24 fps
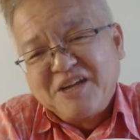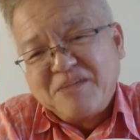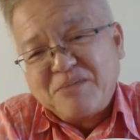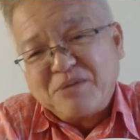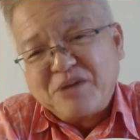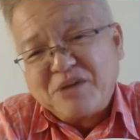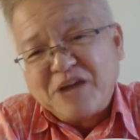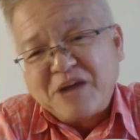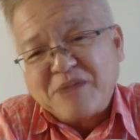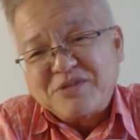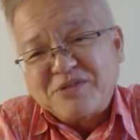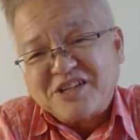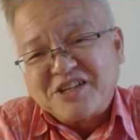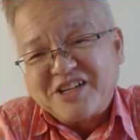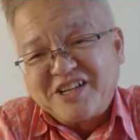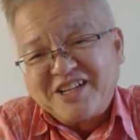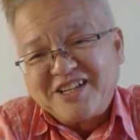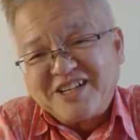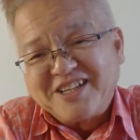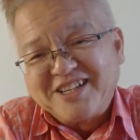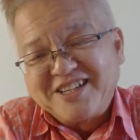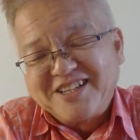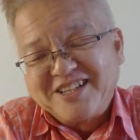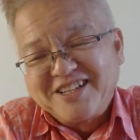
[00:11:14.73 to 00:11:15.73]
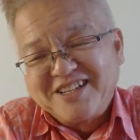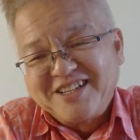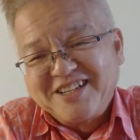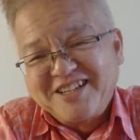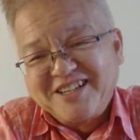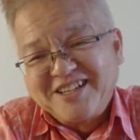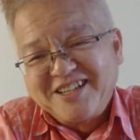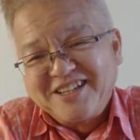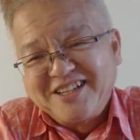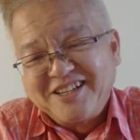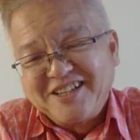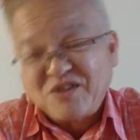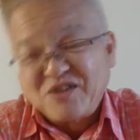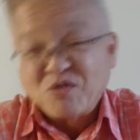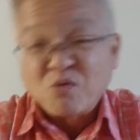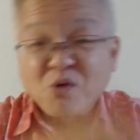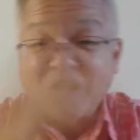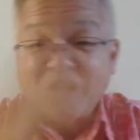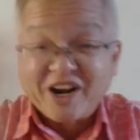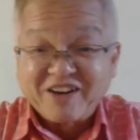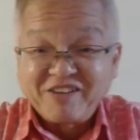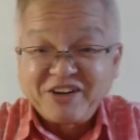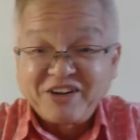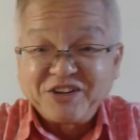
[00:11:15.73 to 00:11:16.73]
perhaps is
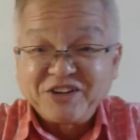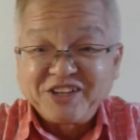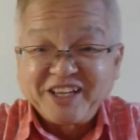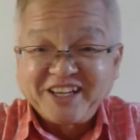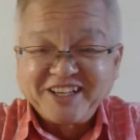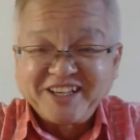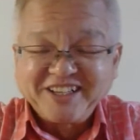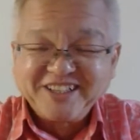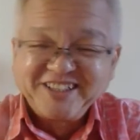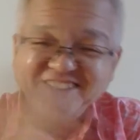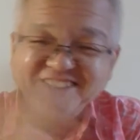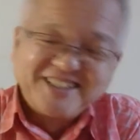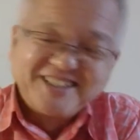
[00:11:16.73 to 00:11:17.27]
what? What do you think?